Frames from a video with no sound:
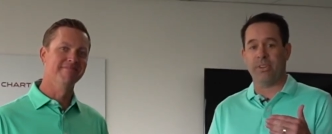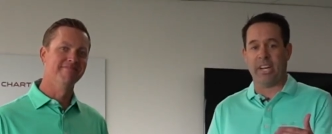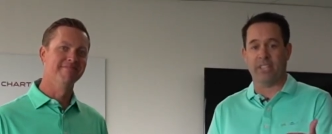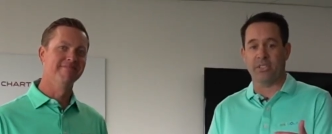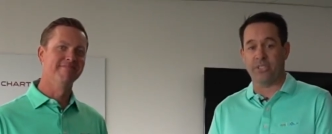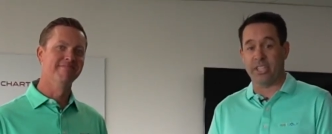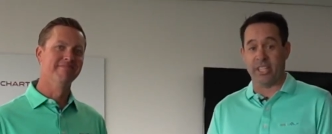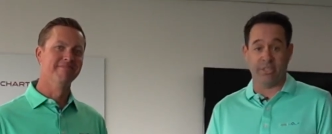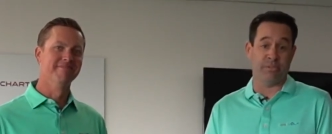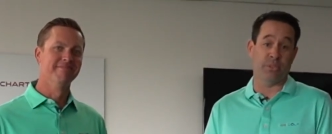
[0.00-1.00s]
Speaker 1: factors that
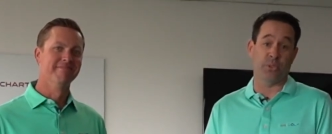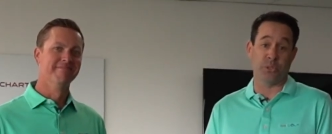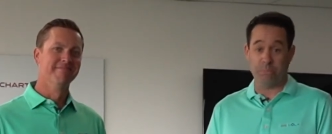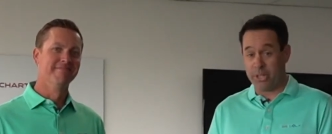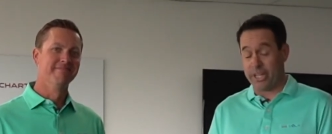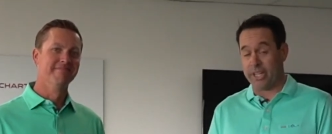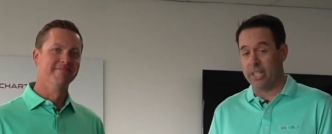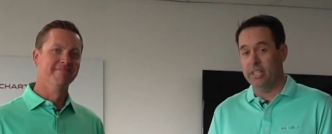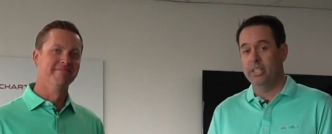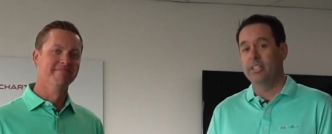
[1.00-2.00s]
influence break.
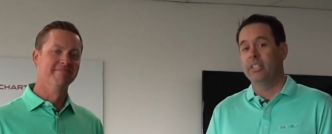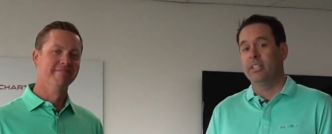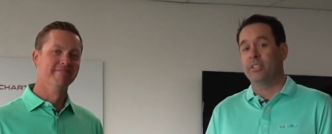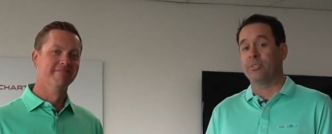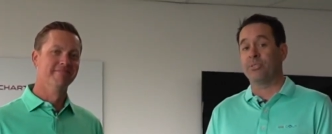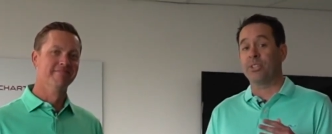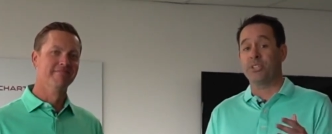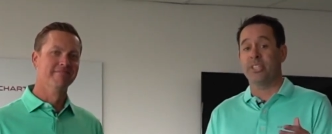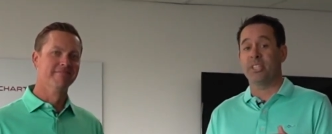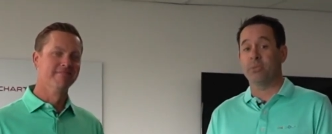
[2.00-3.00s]
The first
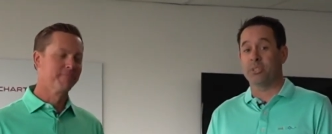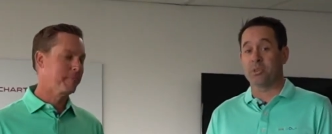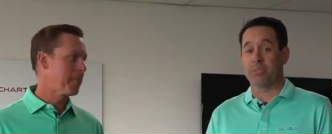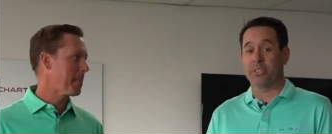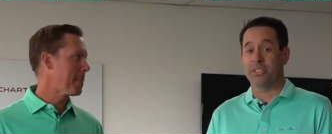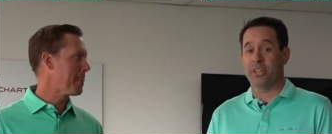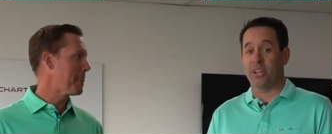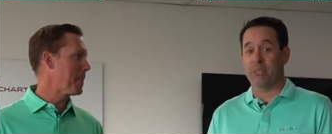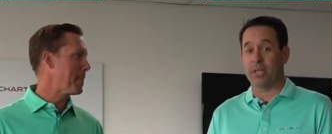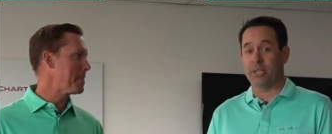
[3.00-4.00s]
thing that we'll typically
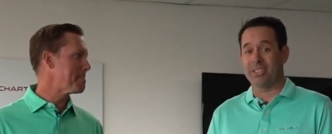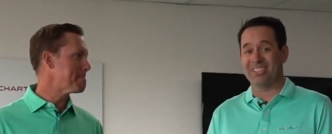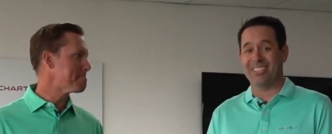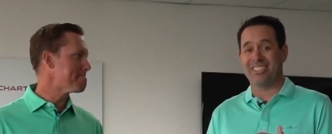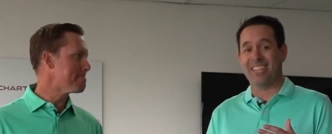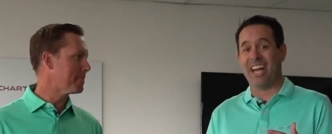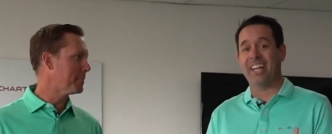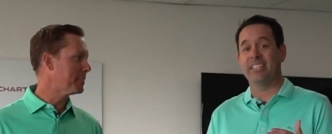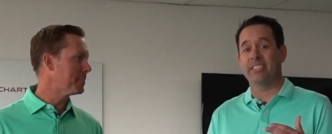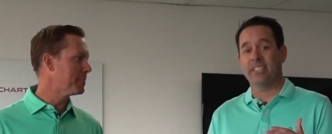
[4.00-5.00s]
talk about is
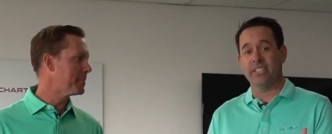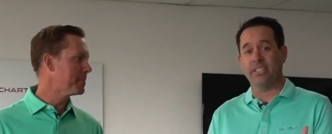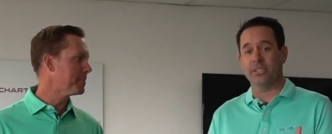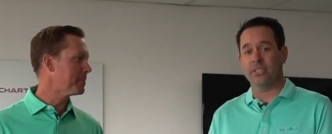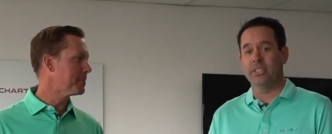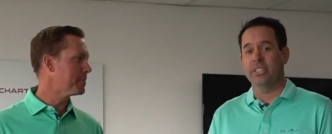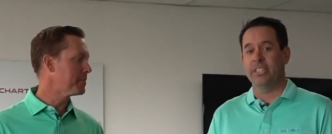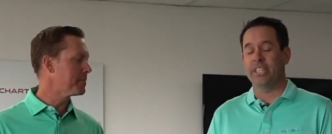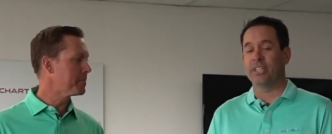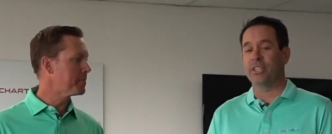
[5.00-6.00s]
side tilt
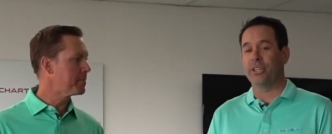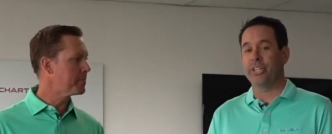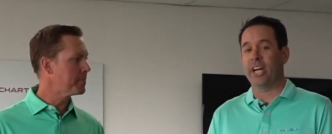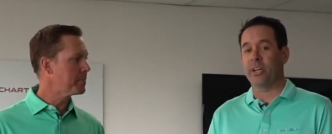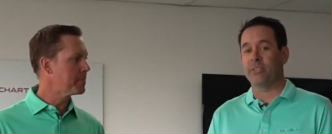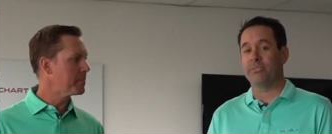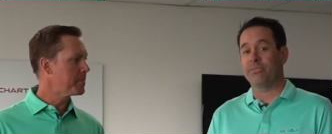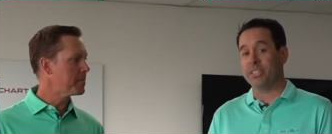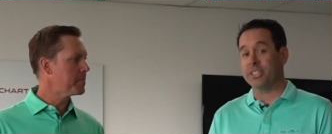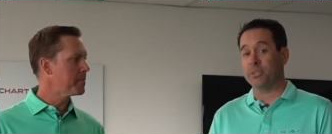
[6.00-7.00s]
and learning how to
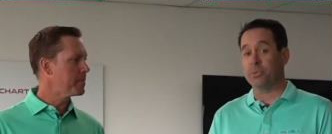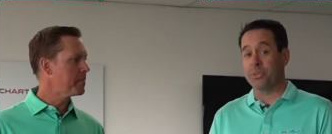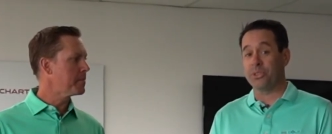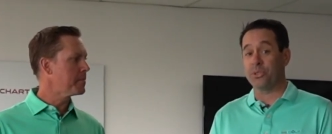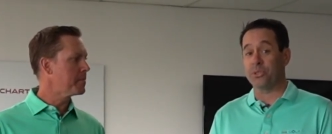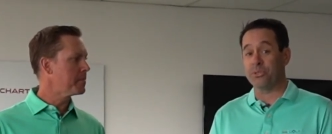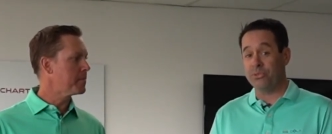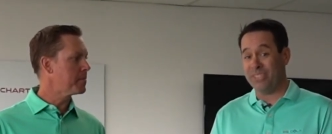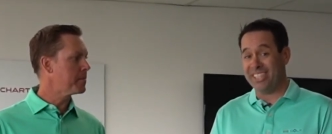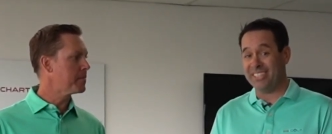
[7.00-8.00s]
feel it with your
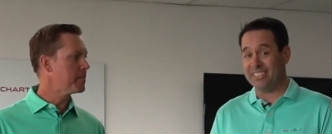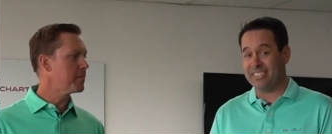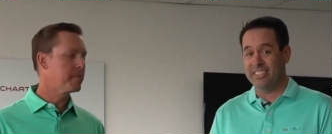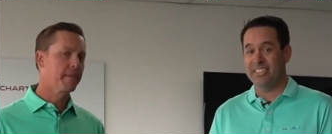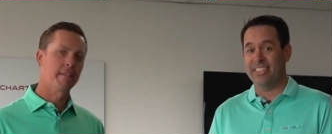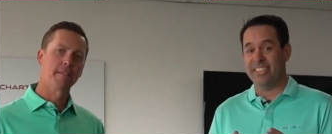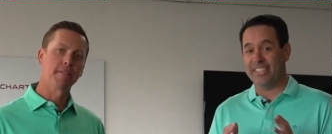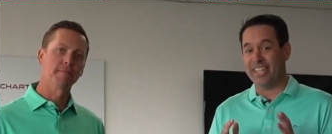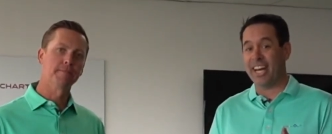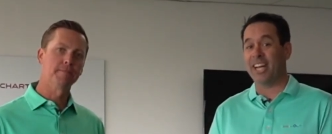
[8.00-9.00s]
feet
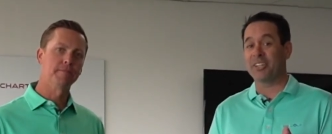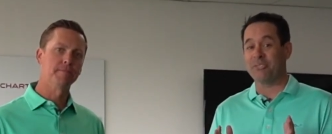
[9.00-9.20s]
and not